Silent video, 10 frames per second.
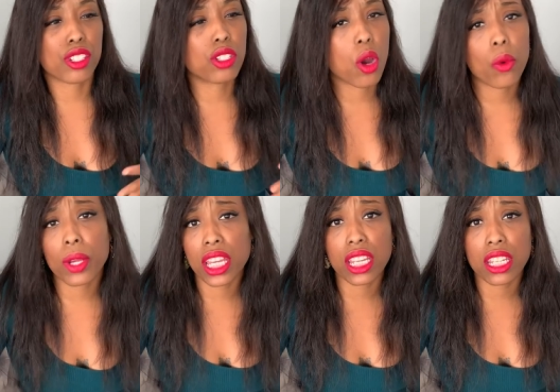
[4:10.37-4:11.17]

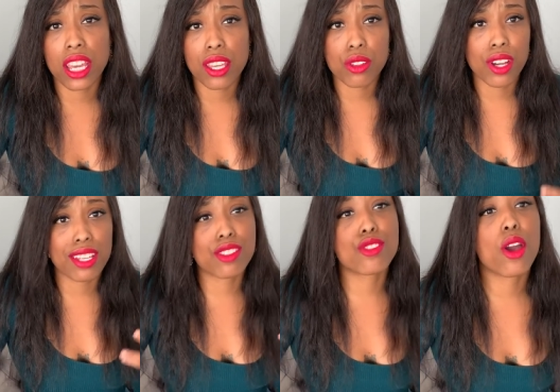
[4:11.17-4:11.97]
going and get you
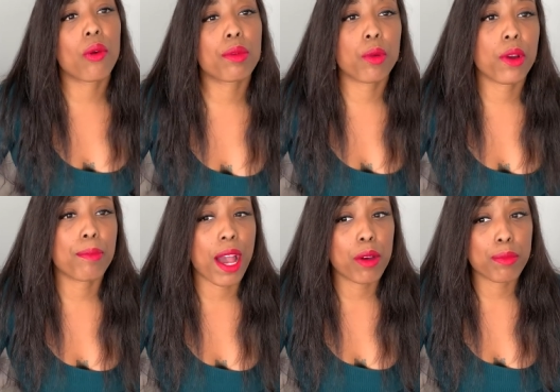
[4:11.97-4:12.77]
guys knowing more
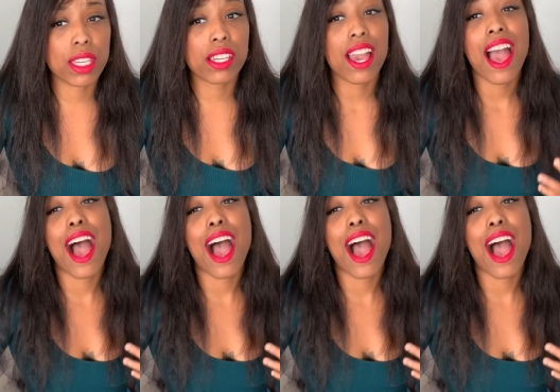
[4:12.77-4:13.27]
about me.